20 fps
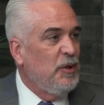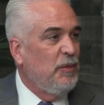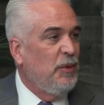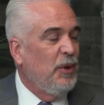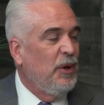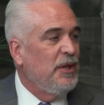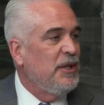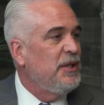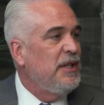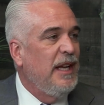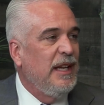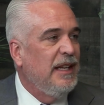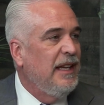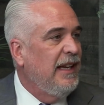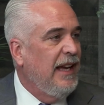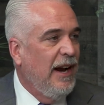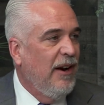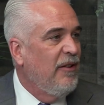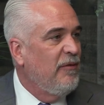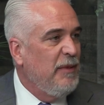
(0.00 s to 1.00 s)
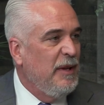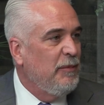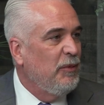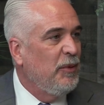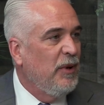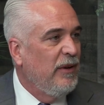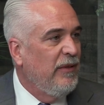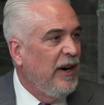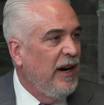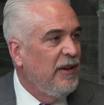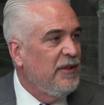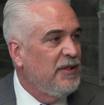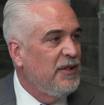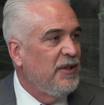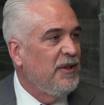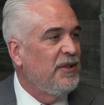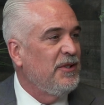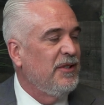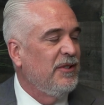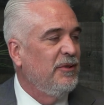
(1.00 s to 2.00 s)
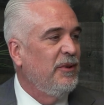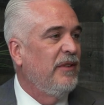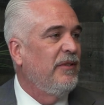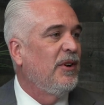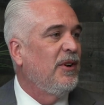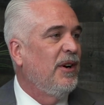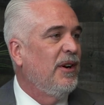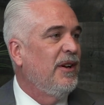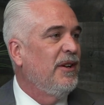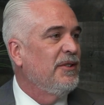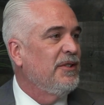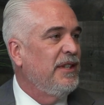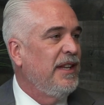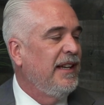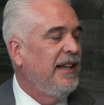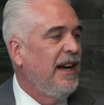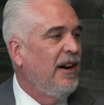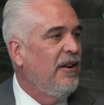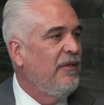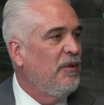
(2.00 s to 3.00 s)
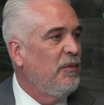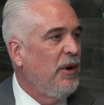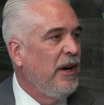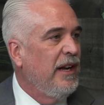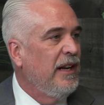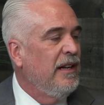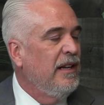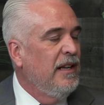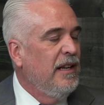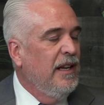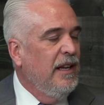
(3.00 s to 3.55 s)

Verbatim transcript: support, just take care of people, whoever answers, whoever calls, take care of them, right?